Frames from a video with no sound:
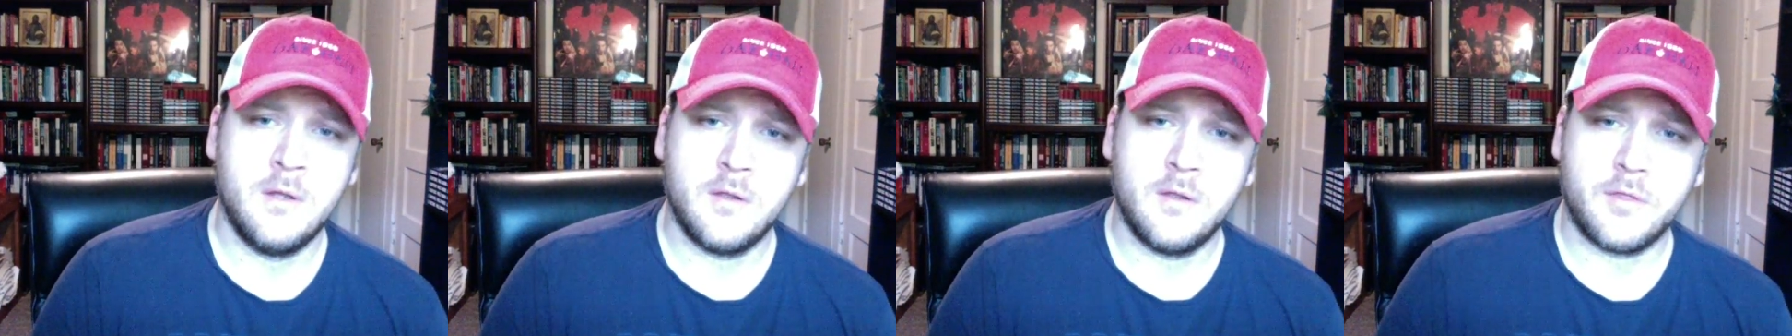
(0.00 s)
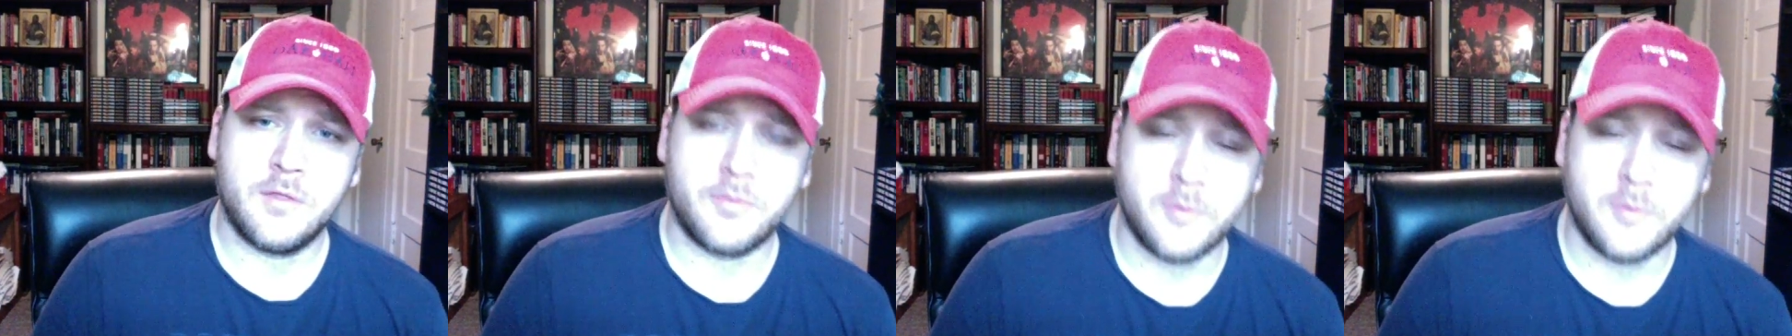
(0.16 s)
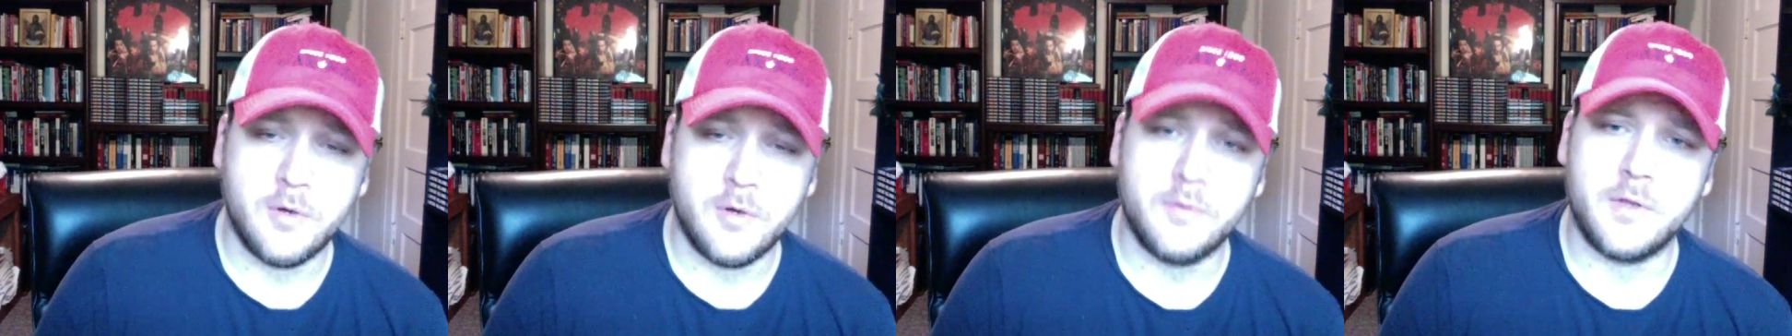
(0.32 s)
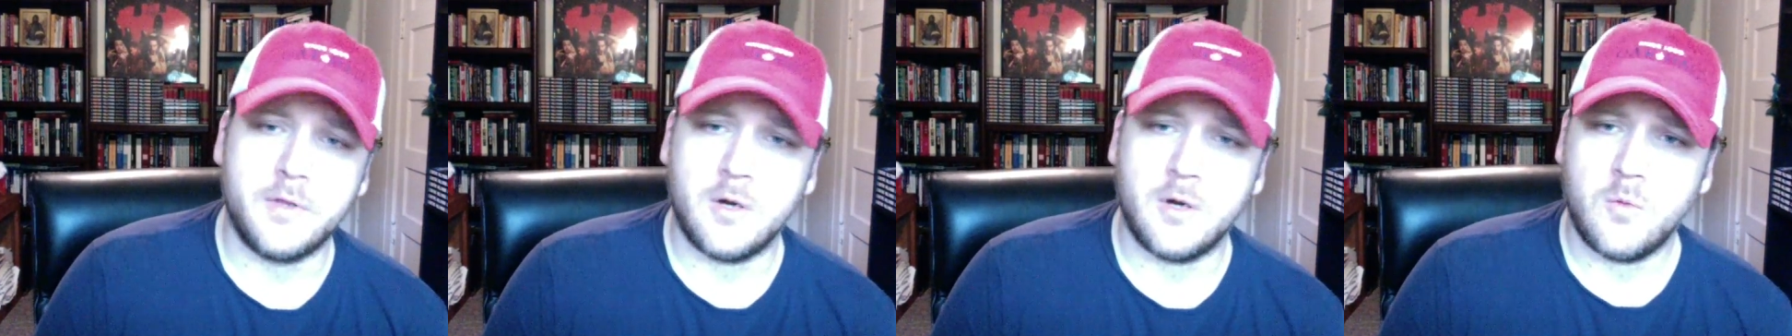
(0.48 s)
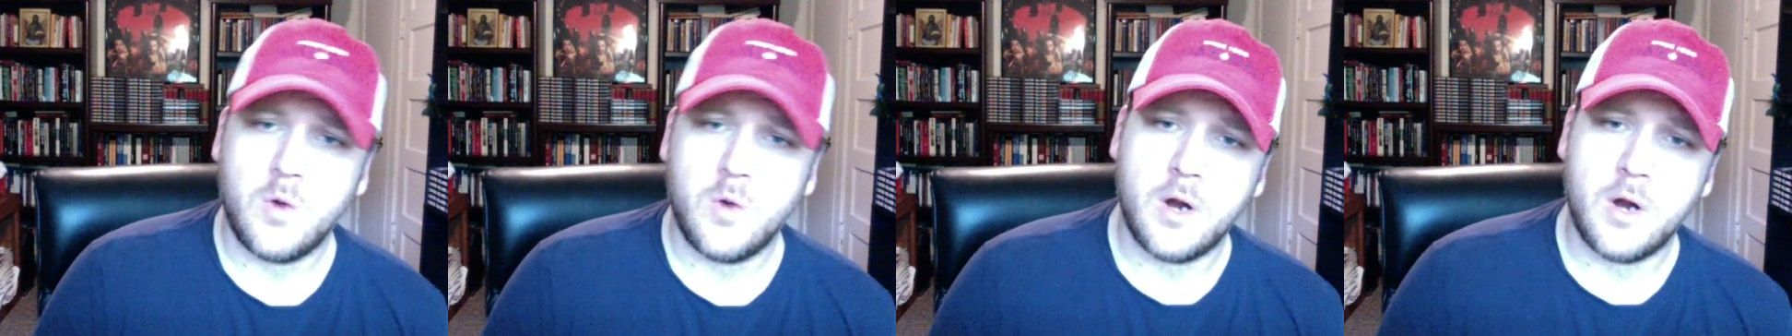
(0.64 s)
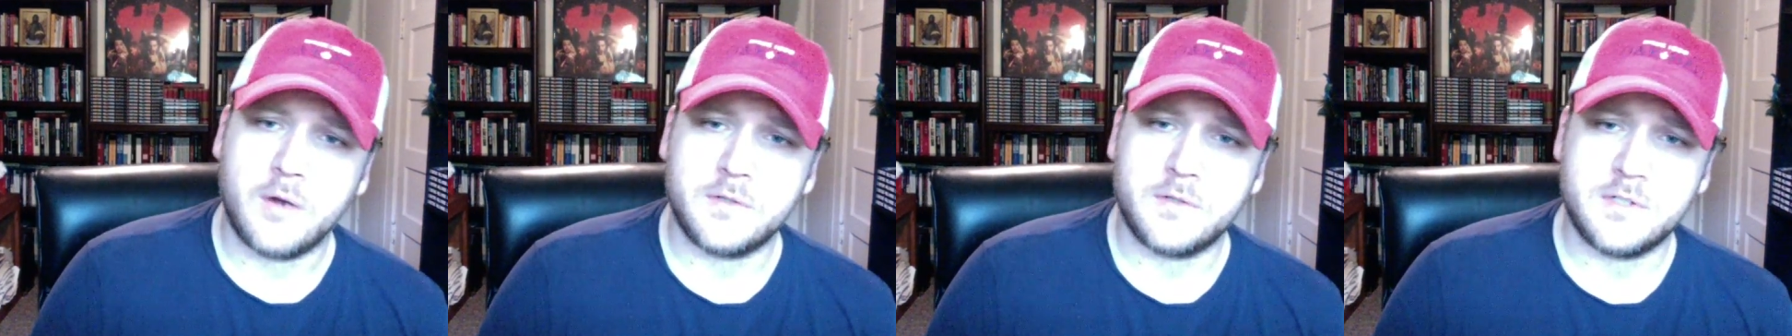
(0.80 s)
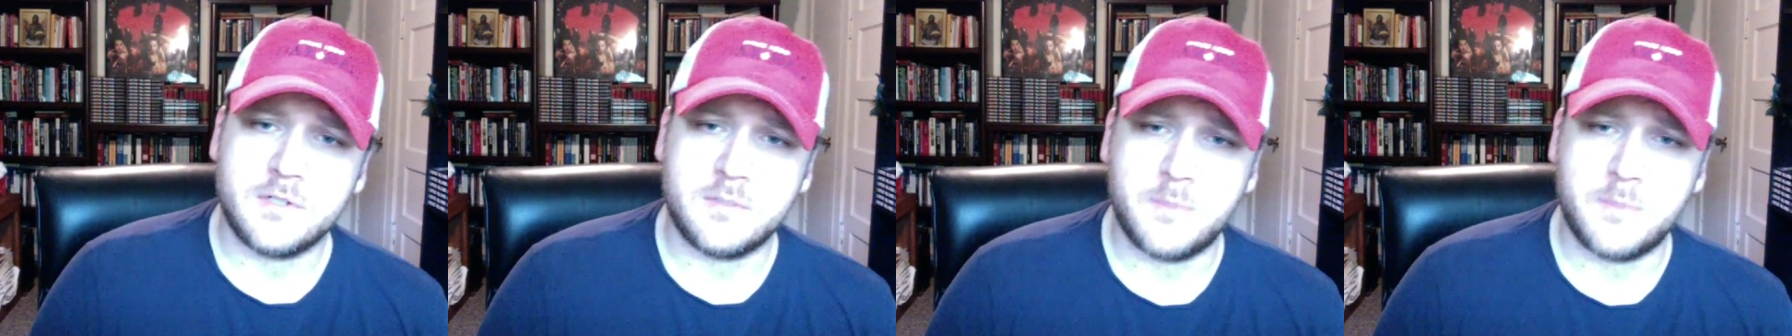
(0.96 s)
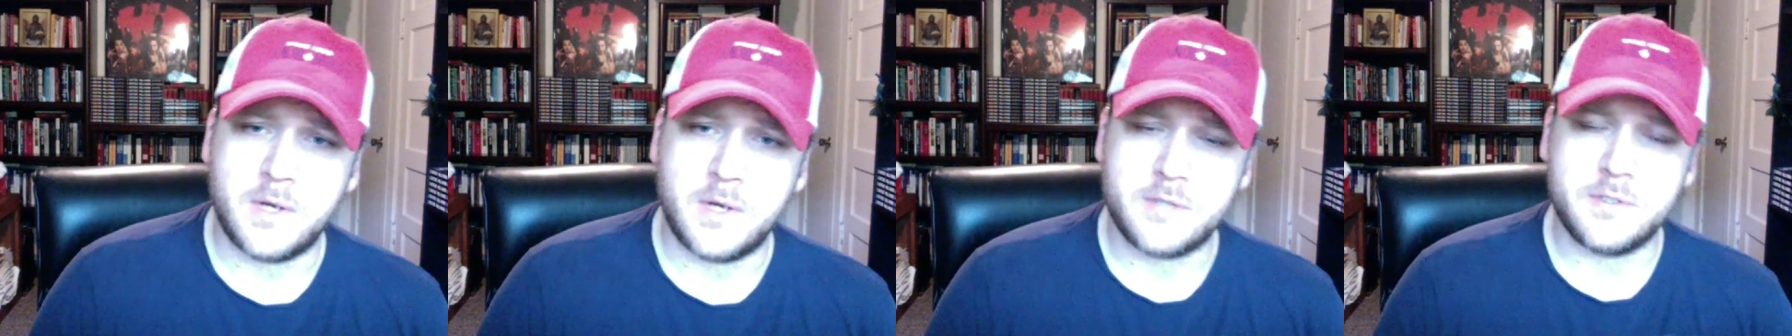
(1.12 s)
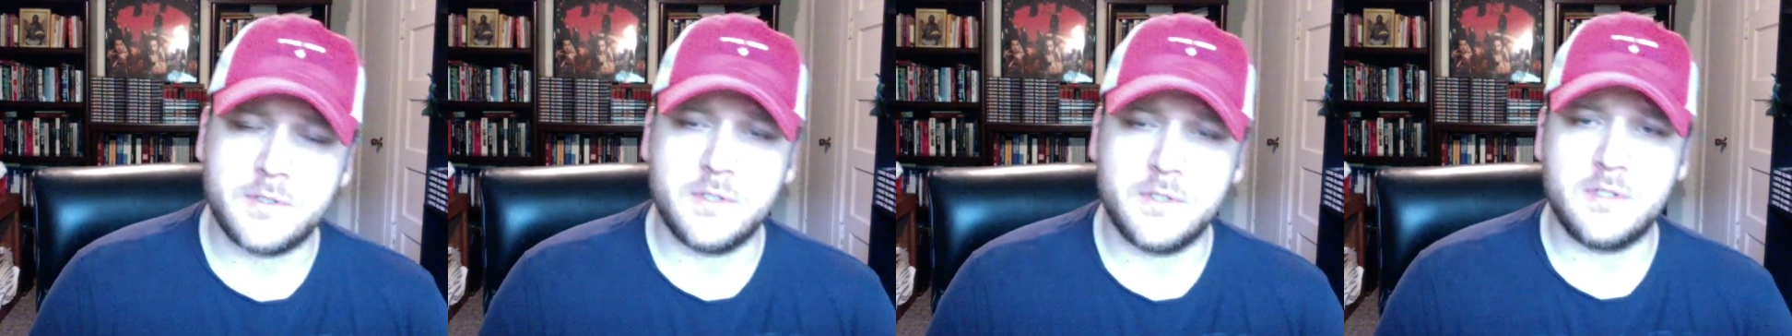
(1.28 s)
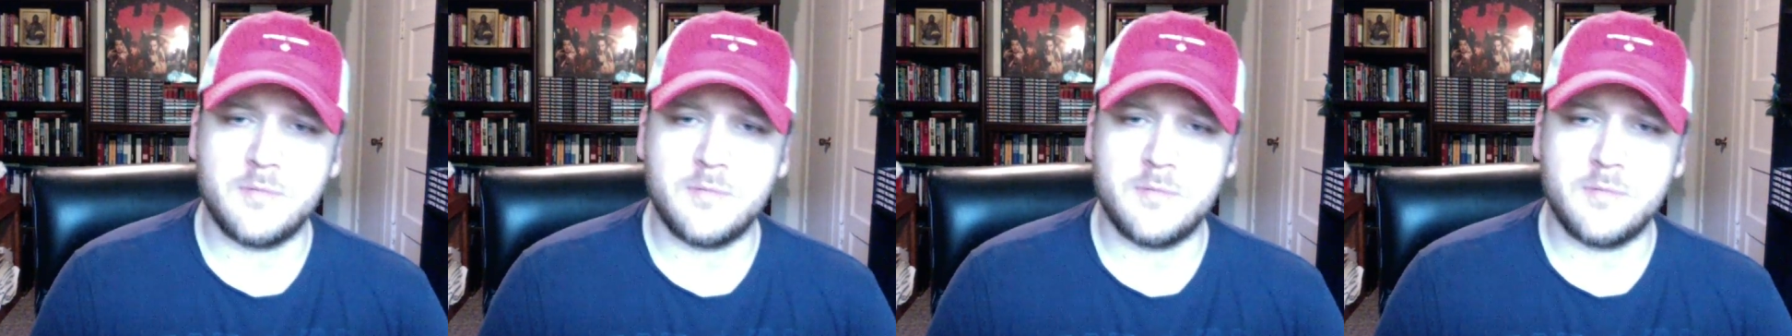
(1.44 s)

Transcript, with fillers: through their works, especially